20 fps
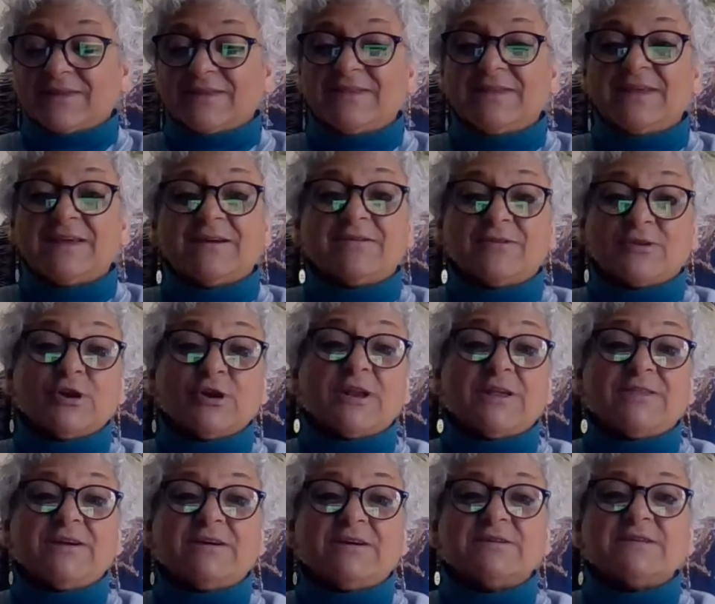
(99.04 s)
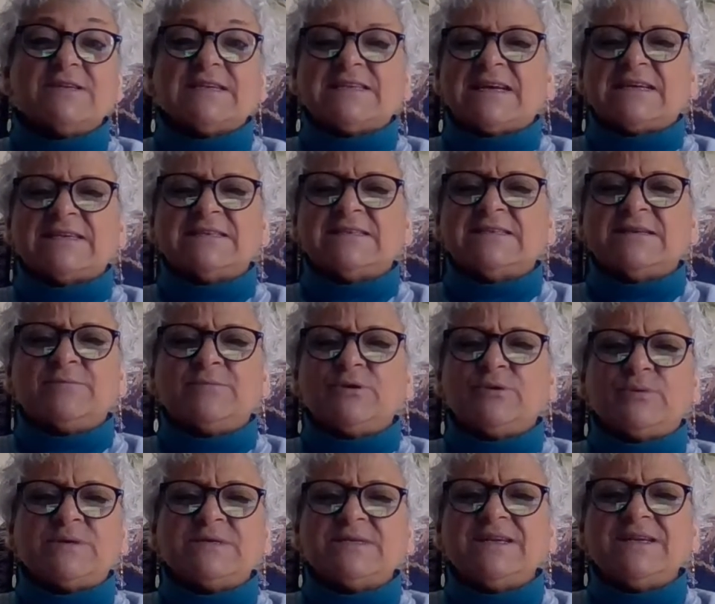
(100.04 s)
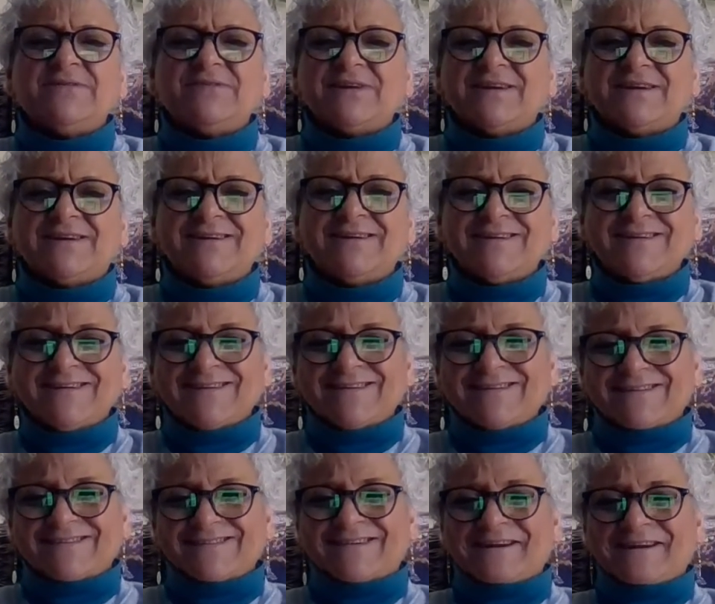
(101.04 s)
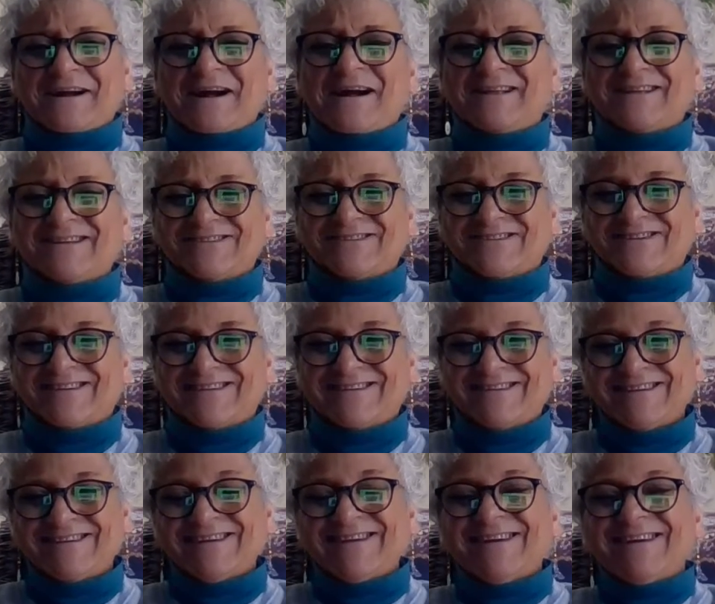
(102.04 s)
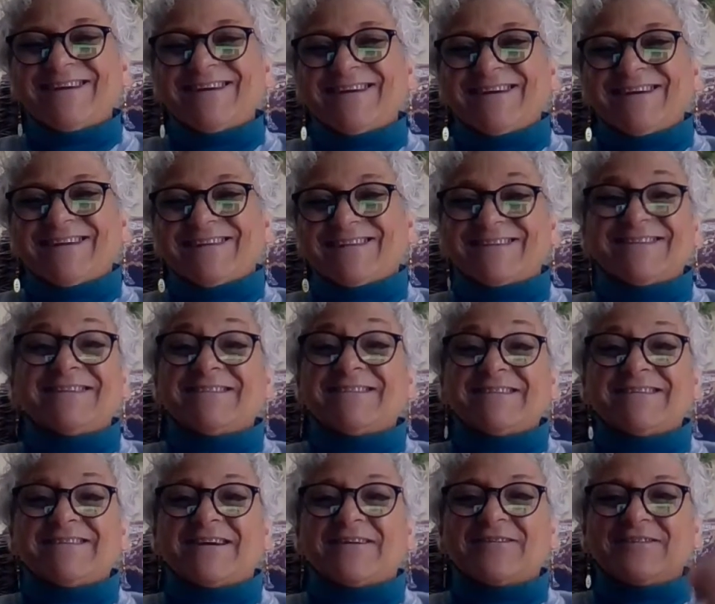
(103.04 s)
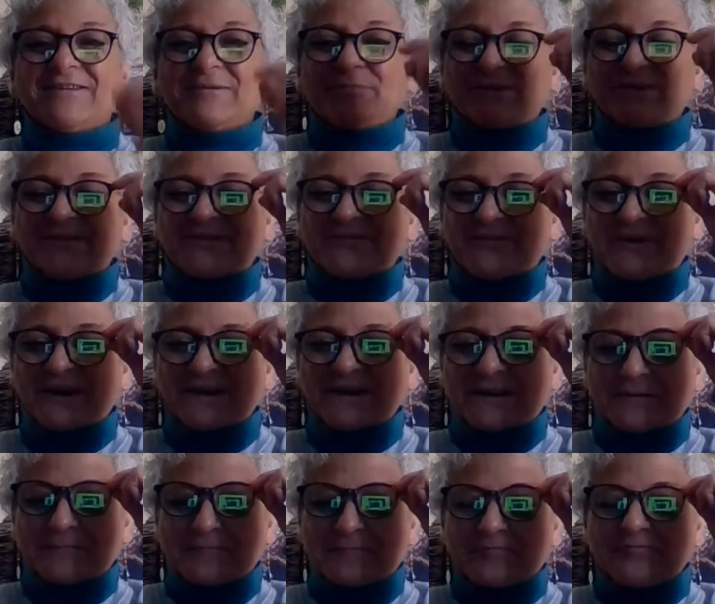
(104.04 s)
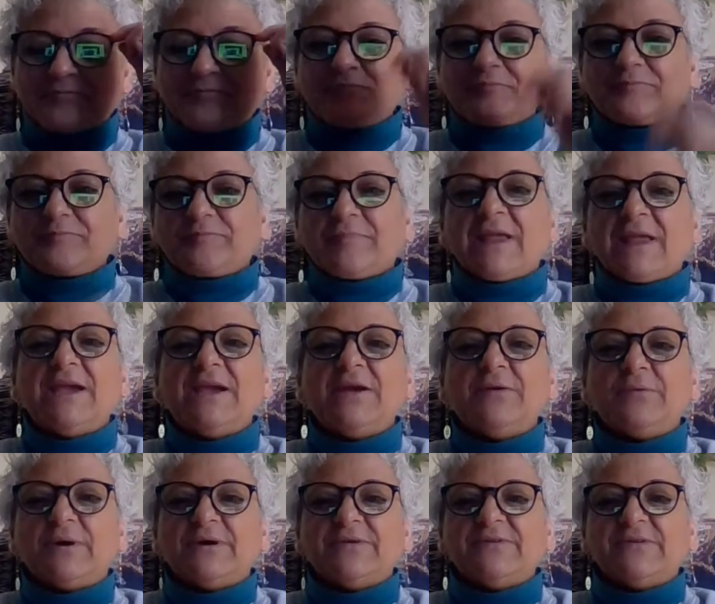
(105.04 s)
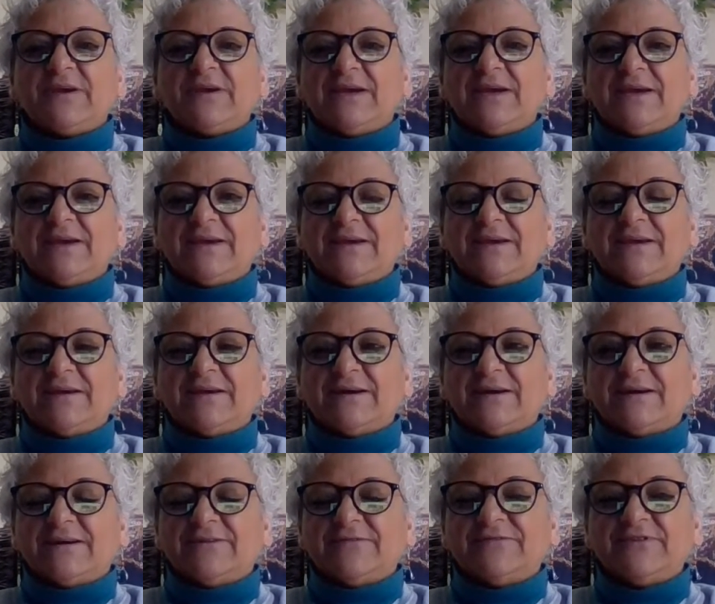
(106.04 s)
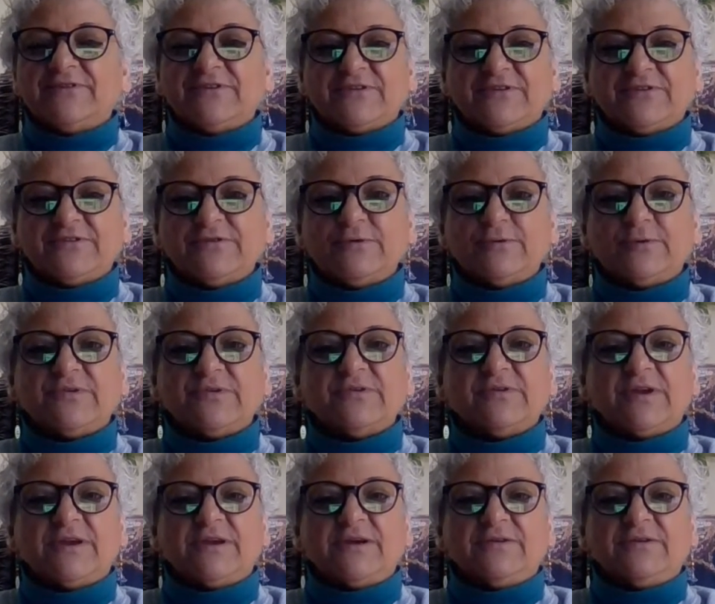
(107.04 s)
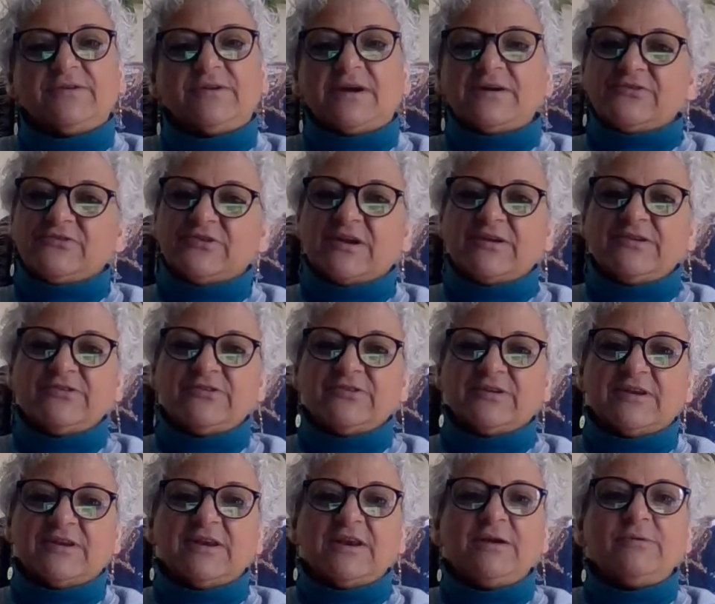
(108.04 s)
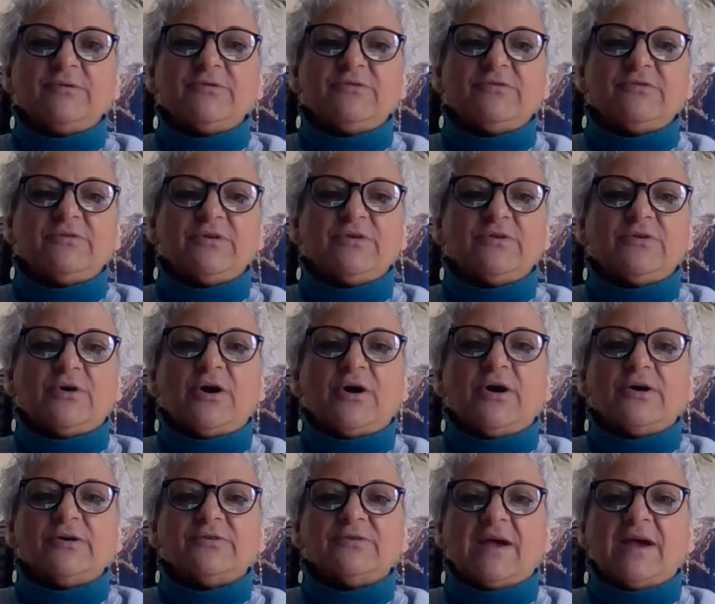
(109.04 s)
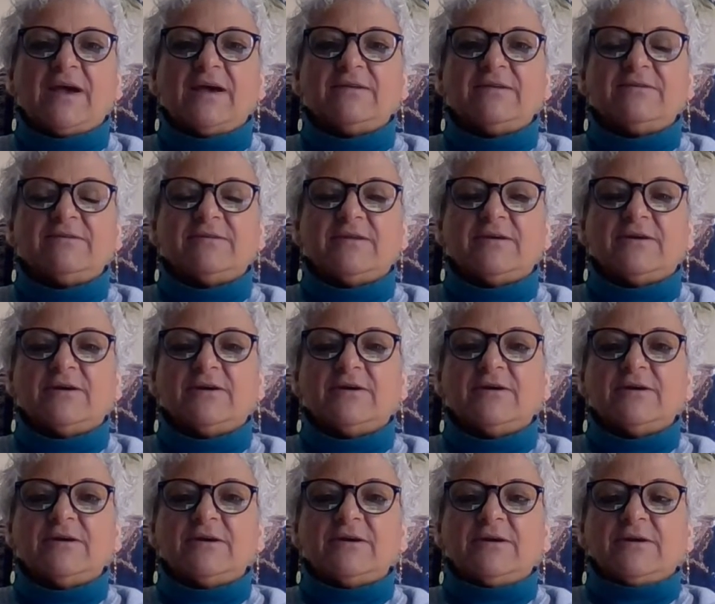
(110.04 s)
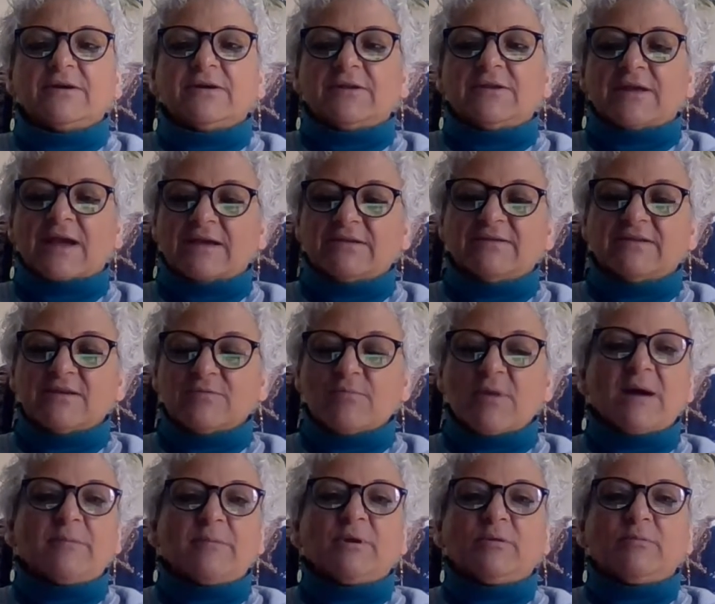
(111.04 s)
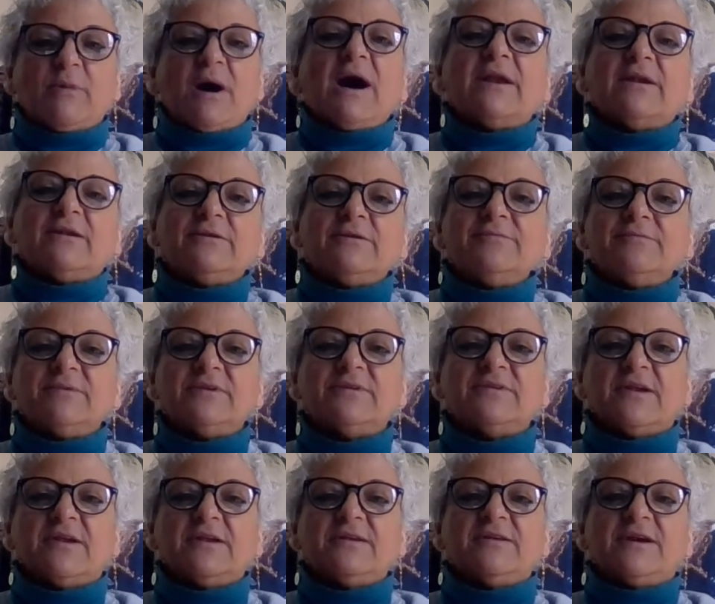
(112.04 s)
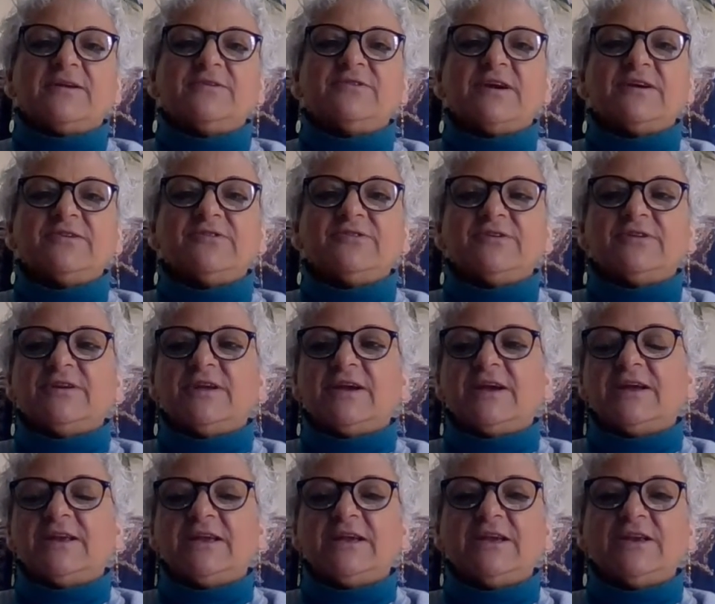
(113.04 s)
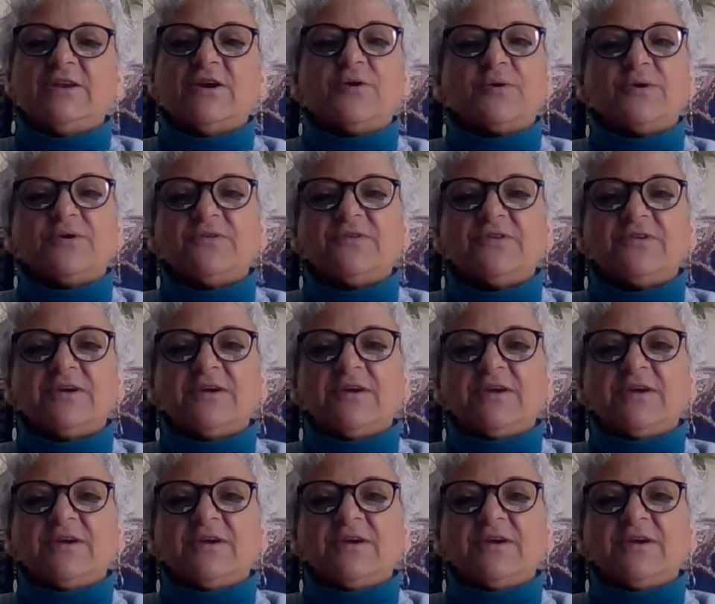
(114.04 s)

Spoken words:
learning theorist, is actually someone who wasn't even a psychologist. This is a serendipitous finding. He was a physician who was studying digestion, and he was using dogs as the mammal model to study digestion, and he noticed